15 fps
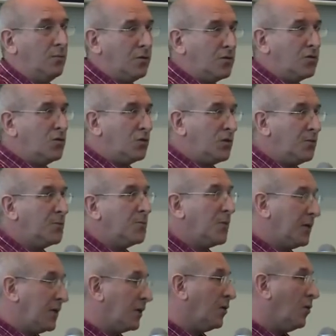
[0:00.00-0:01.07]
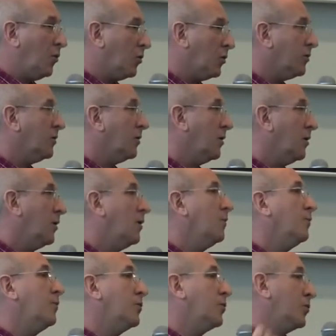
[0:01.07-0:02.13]
Because you keep spending gold,
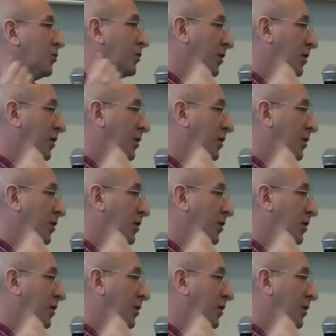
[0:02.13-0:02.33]
but you're